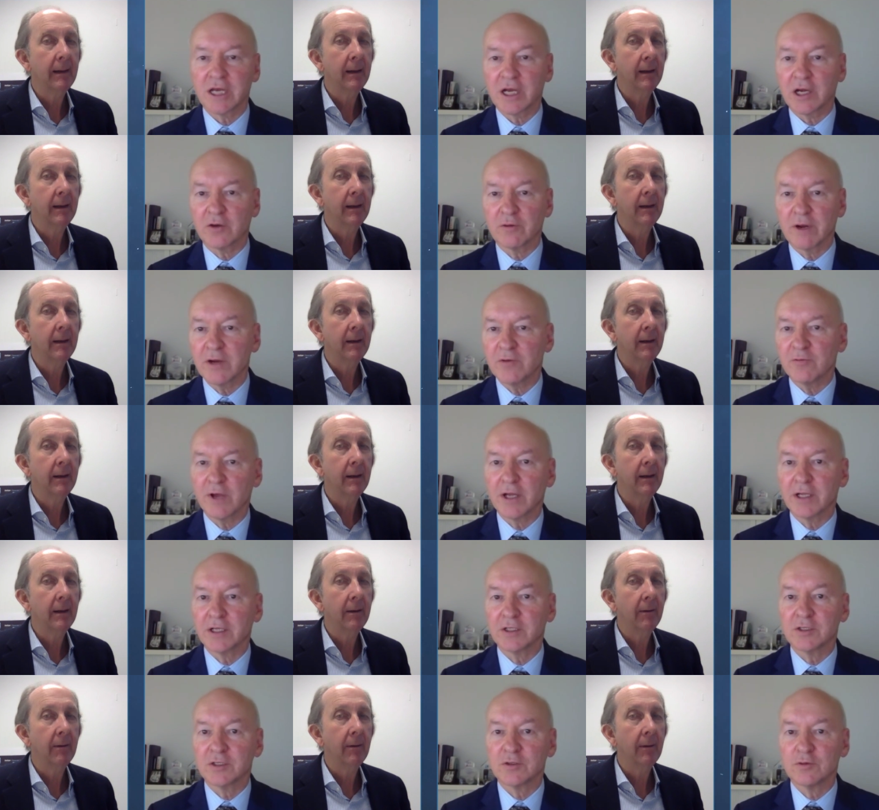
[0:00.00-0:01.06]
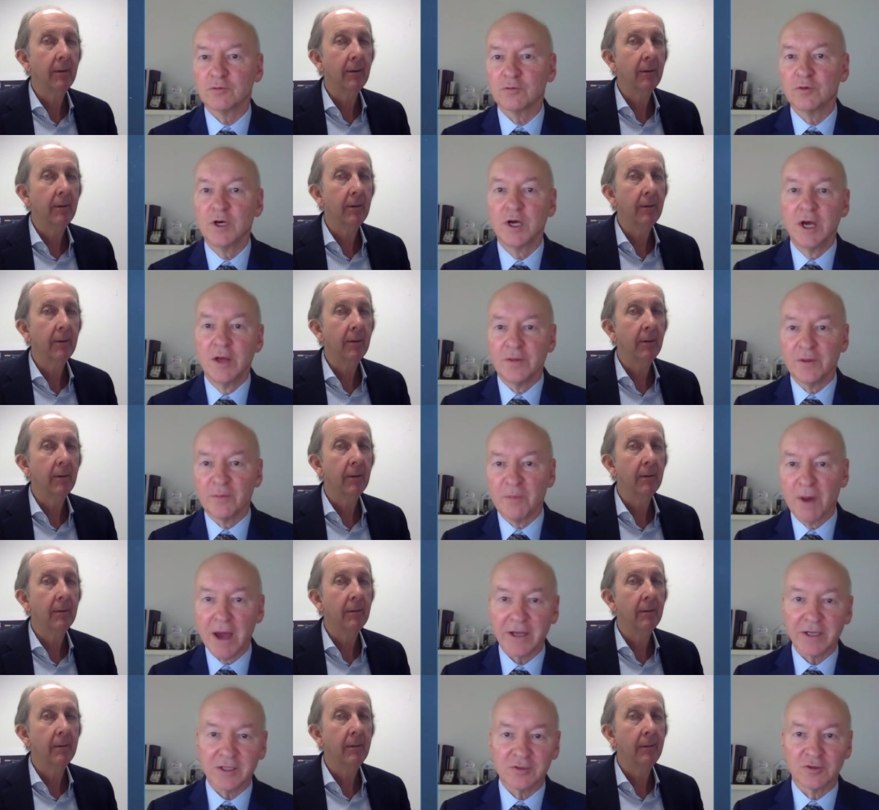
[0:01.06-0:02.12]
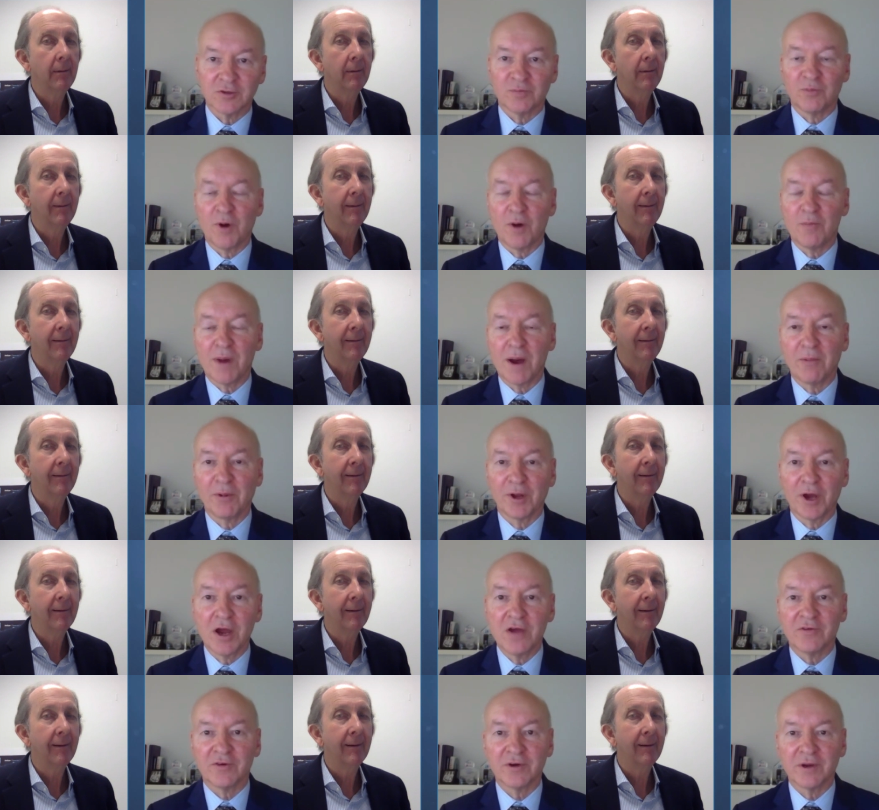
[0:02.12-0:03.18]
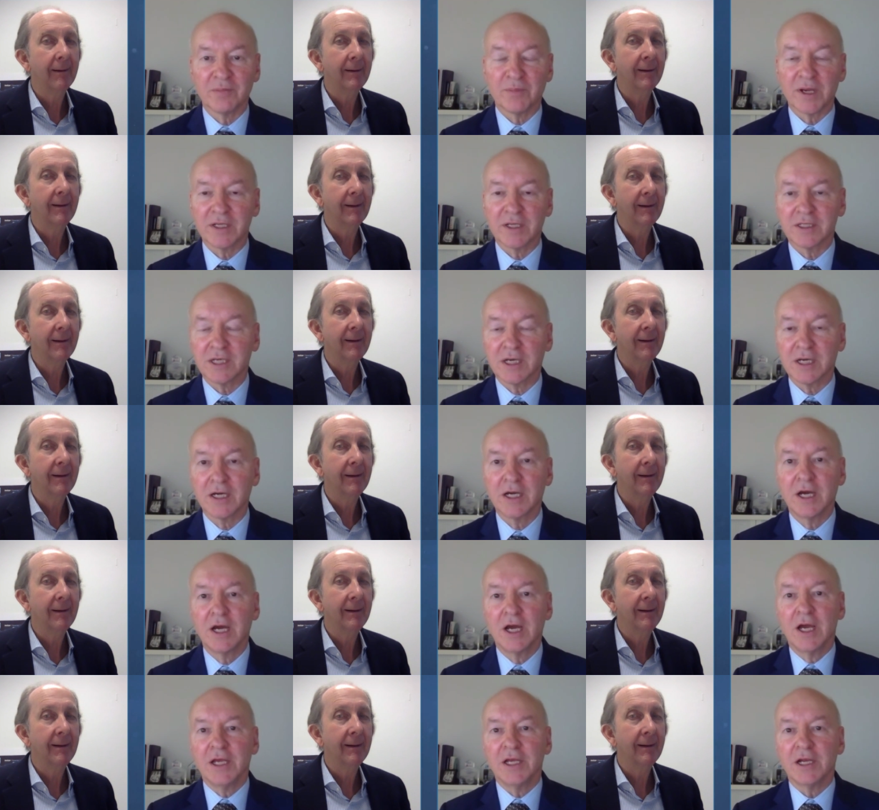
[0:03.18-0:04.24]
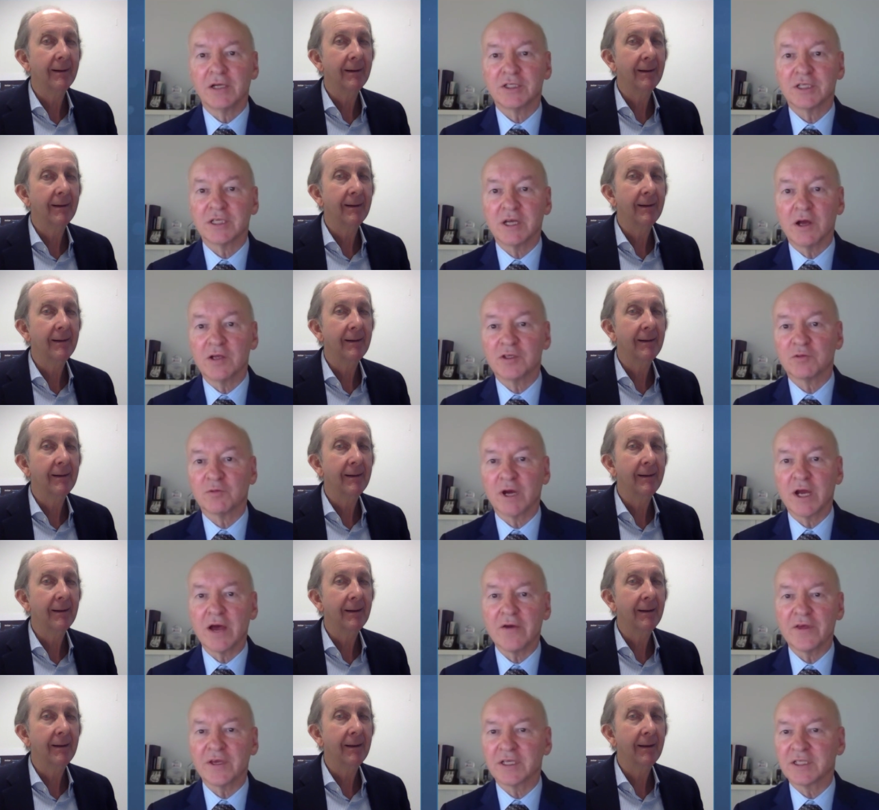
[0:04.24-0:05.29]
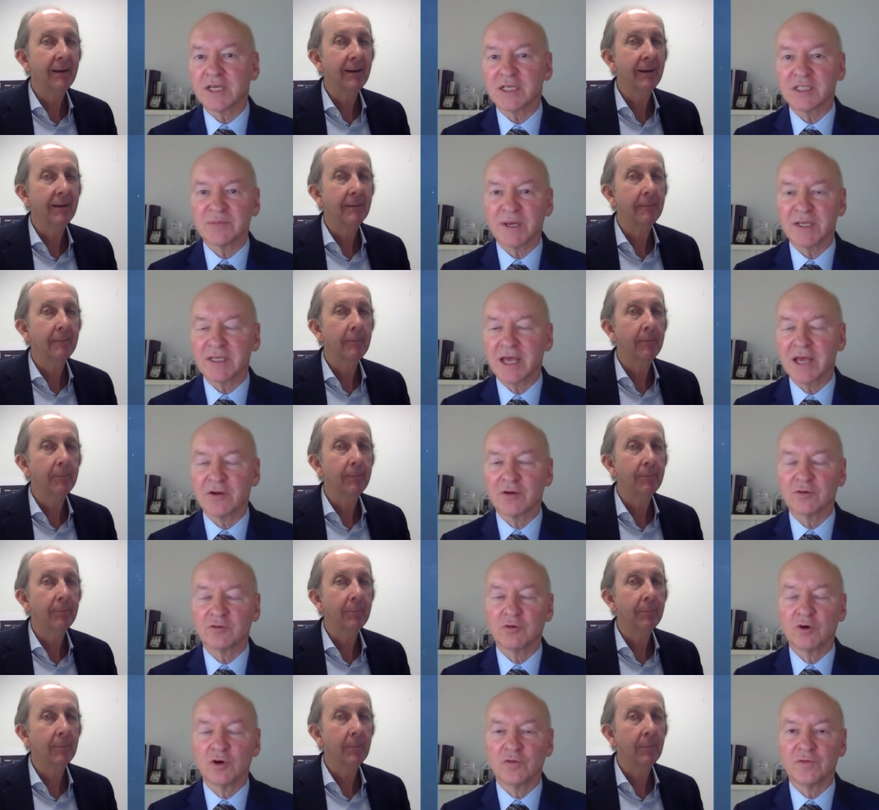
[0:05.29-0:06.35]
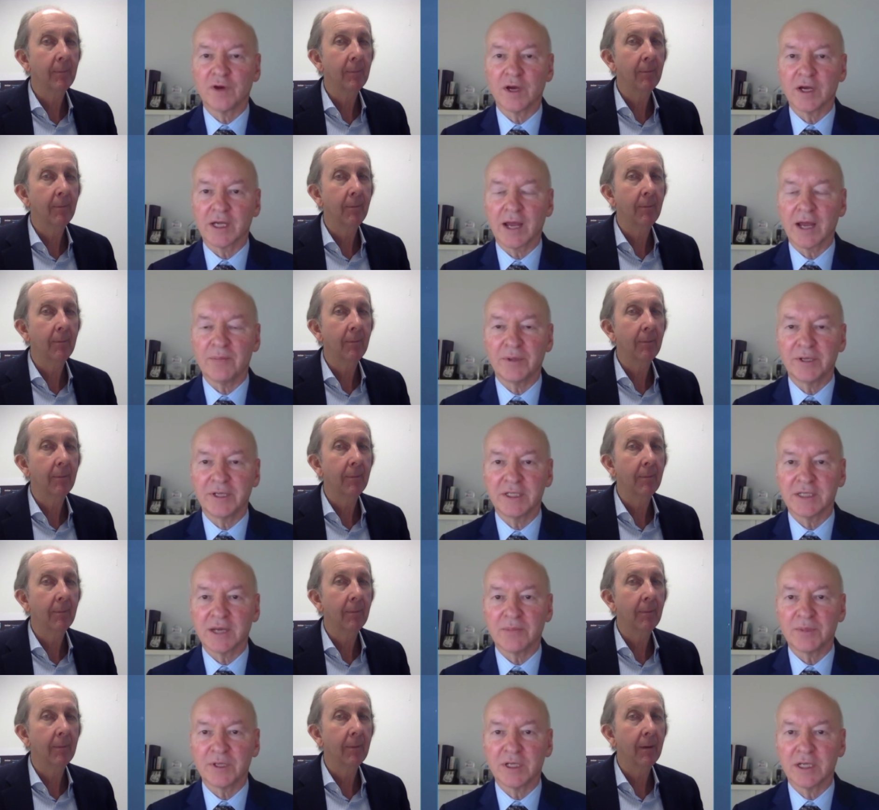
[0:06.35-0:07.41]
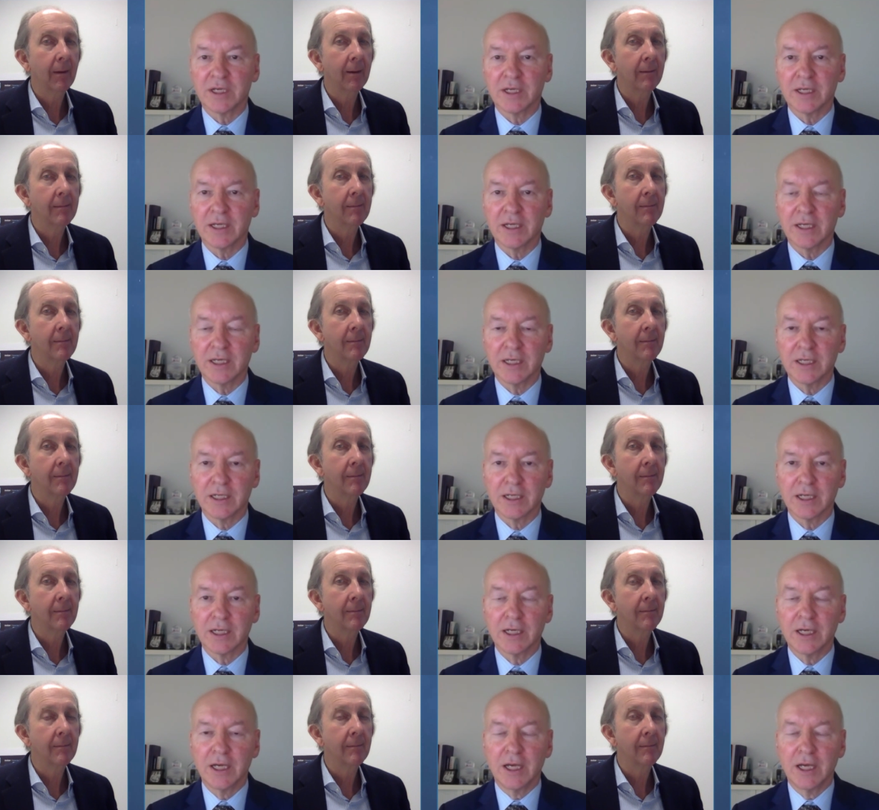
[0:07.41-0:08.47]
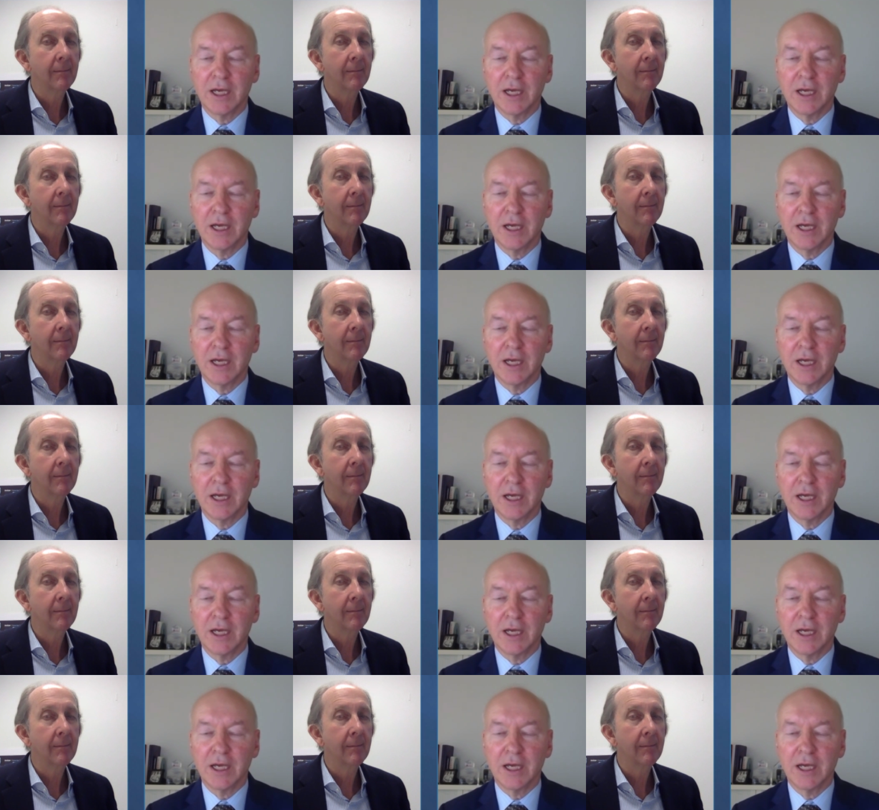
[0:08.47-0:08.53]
Speaker 1: had a great run until the market sort of bubbled over it. But uh, you know, it's a, it's a way I think it has about ten or twelve uh, companies up in uh, in uh,